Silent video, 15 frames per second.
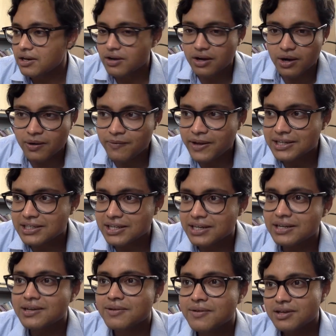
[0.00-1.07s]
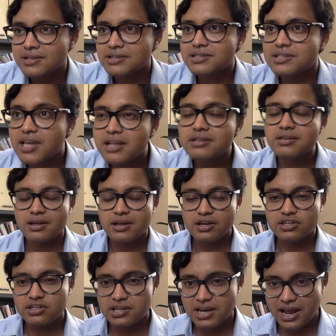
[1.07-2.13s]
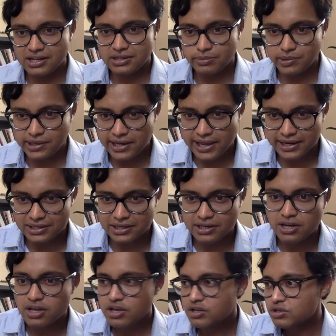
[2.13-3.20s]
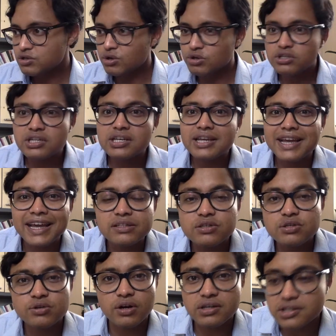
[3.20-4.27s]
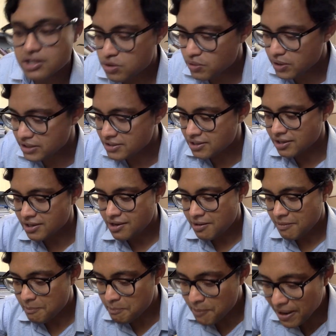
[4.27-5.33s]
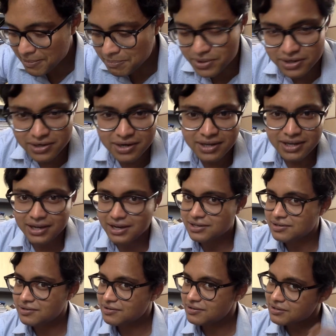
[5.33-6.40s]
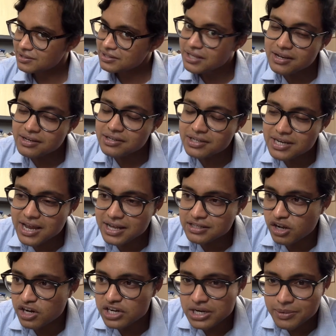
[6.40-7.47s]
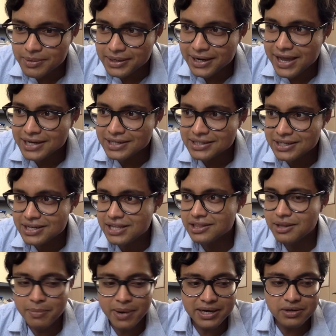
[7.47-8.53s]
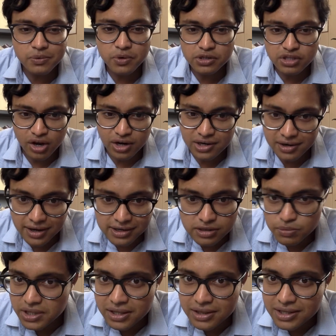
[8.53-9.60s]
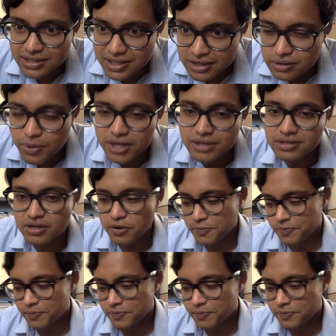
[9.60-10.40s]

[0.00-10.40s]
convicted since she has been elected. So she gets to continue as a member. And since she has already been elected and the matter was not raised within the 6 months,